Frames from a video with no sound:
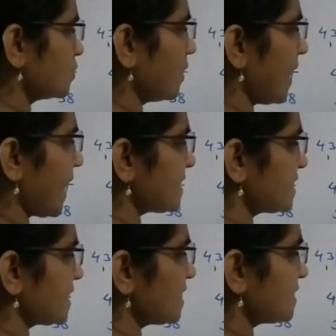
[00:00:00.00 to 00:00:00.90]
So as
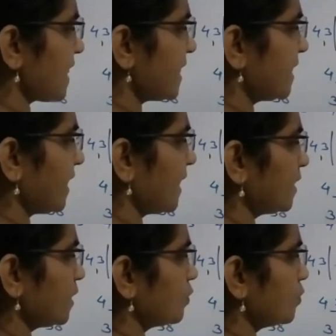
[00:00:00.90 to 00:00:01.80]
it is
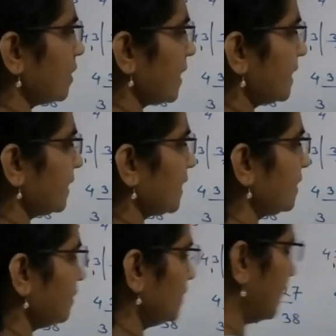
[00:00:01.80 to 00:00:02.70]
982 and then